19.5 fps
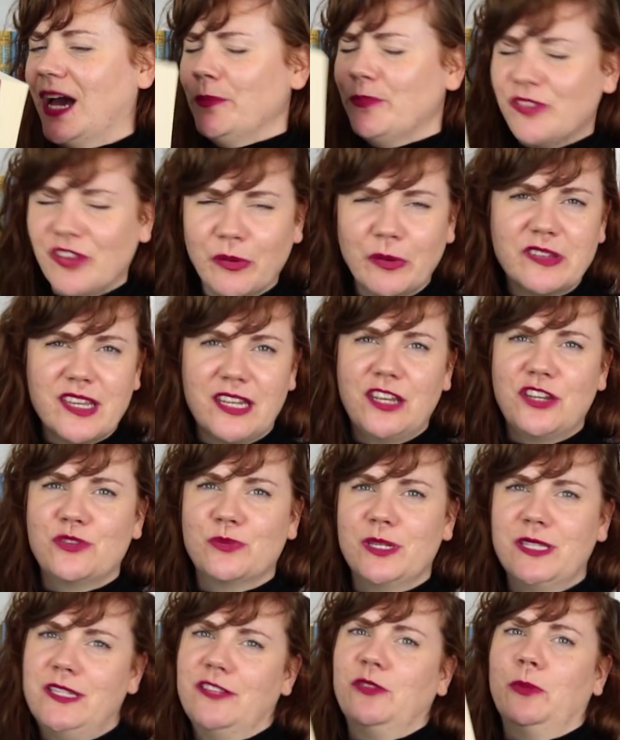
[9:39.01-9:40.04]
so excited to
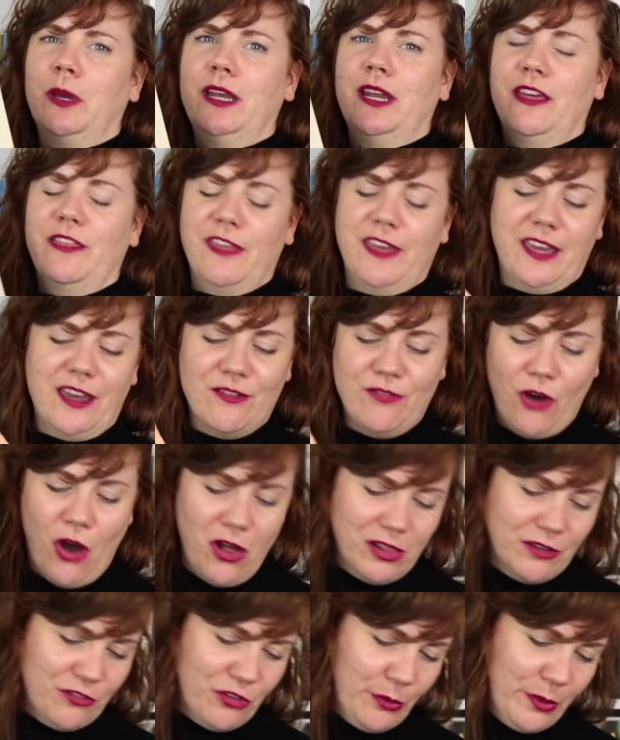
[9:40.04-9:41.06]
read this one. I think of
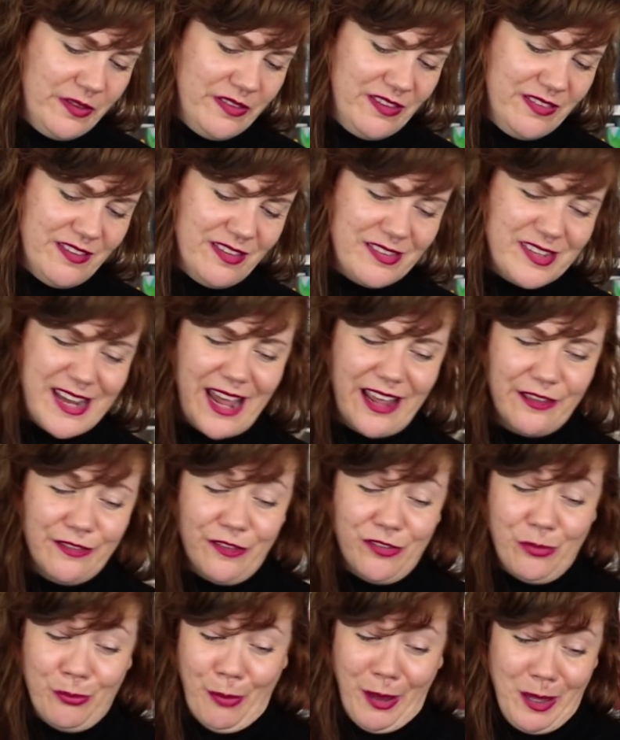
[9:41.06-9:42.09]
all of the ones in the stack,
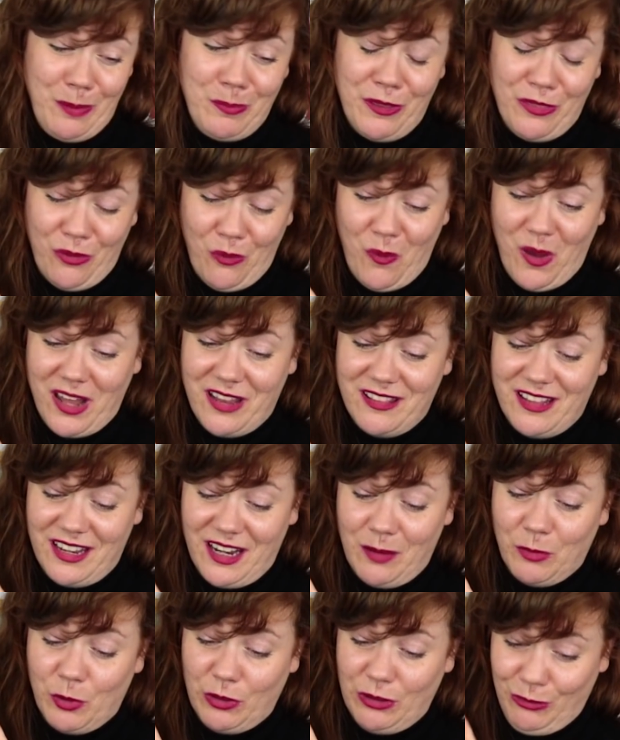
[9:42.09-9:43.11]
this might be the one that
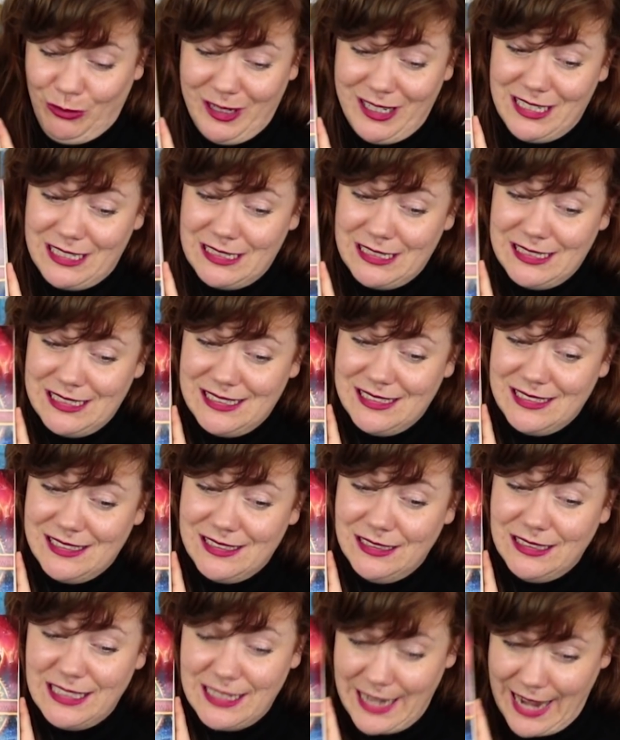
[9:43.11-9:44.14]
I'm going to read
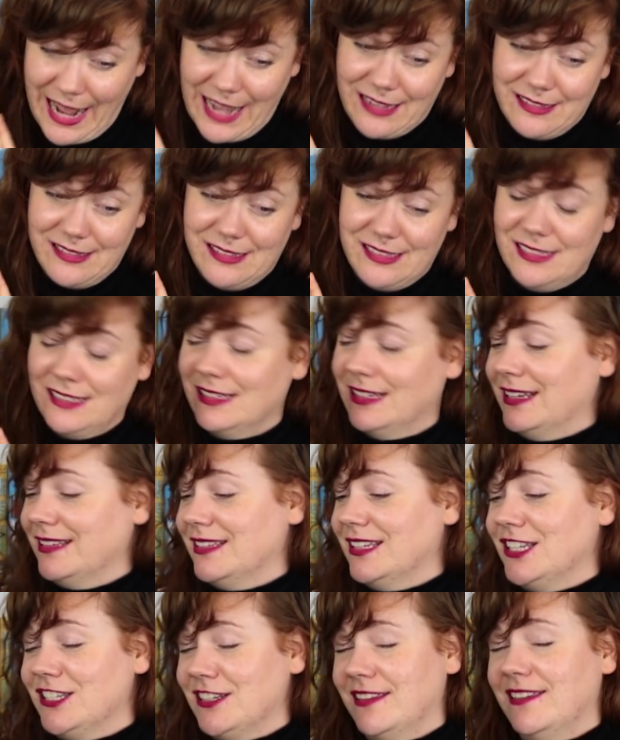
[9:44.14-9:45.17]
next,
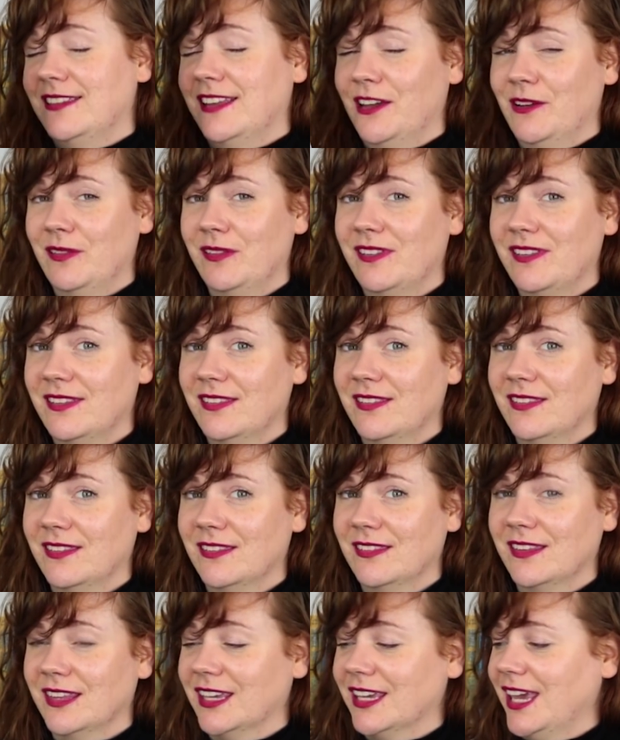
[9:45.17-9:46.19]
because it just sounds
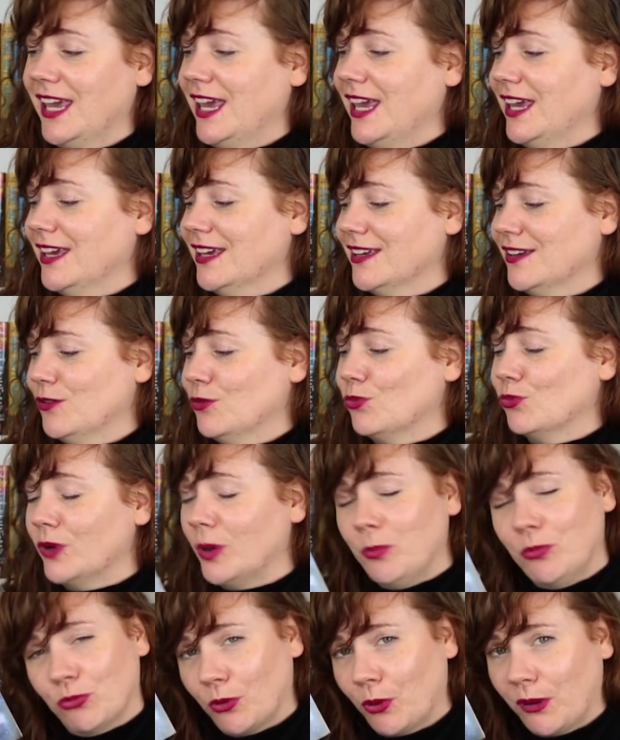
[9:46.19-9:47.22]
like a
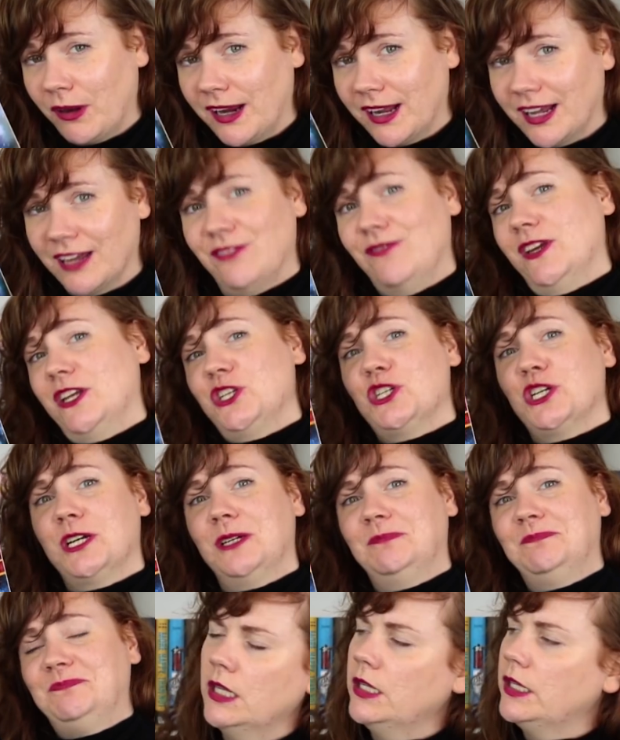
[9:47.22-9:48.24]
rip-roaring adventure.